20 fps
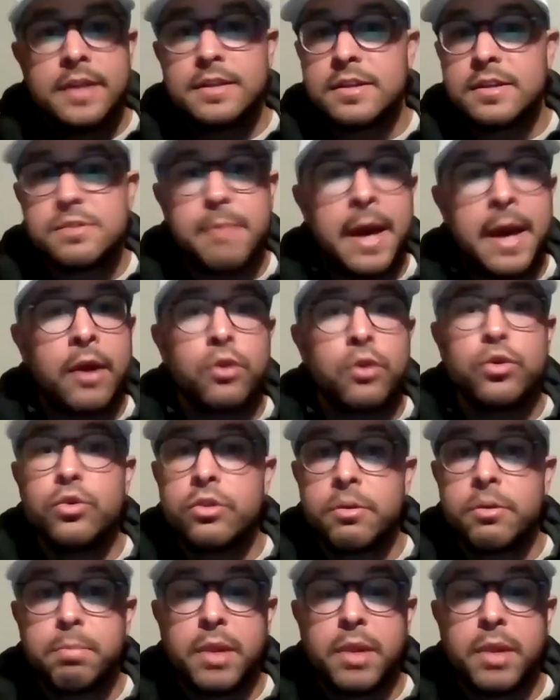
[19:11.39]
Doesn't matter who
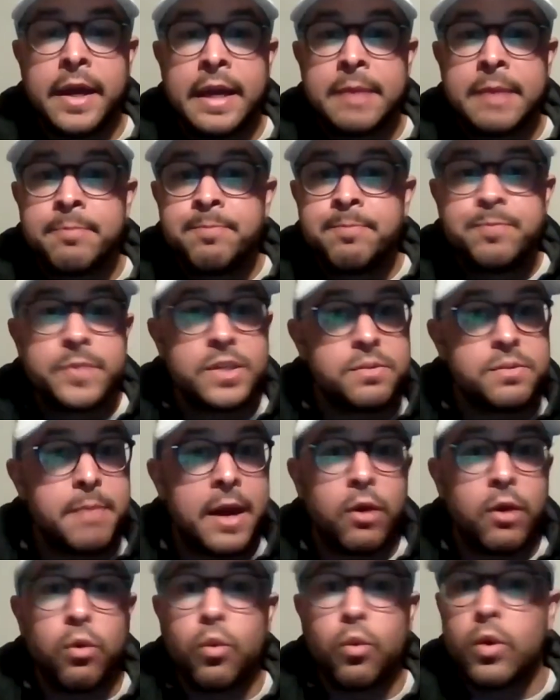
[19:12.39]
they're playing, doesn't
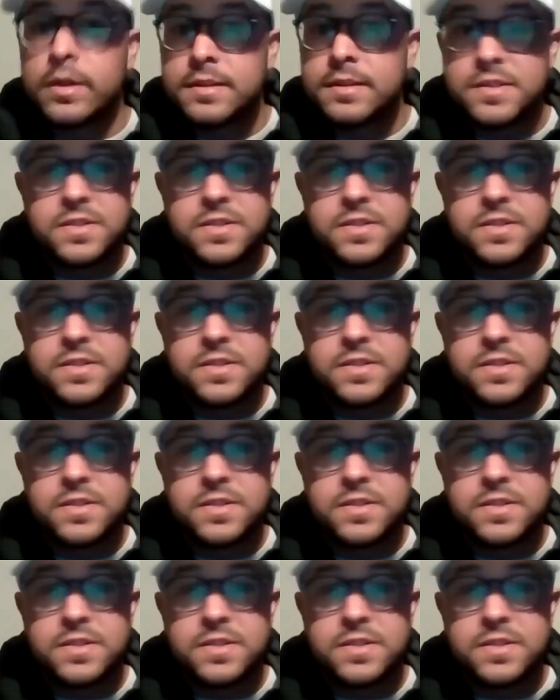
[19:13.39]
matter what